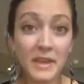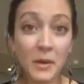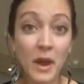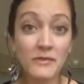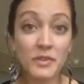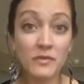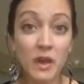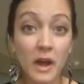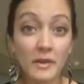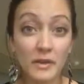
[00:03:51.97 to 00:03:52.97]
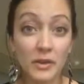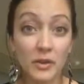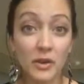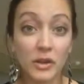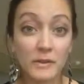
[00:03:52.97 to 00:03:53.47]
Now, after you've gotten
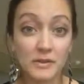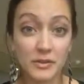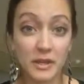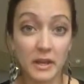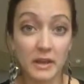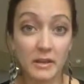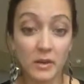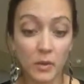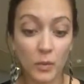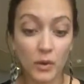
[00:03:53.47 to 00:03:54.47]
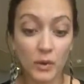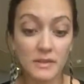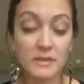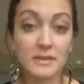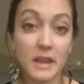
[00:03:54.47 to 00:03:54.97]
your cleanser done, we're
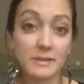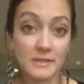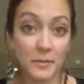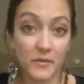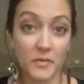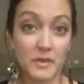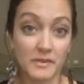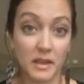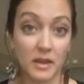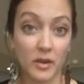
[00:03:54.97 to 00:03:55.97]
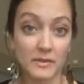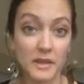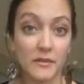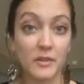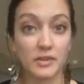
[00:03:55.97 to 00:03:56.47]
going to sidestep from the skincare
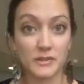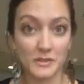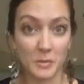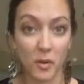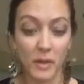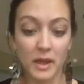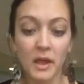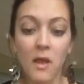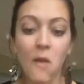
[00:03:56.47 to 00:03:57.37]
set for just a moment.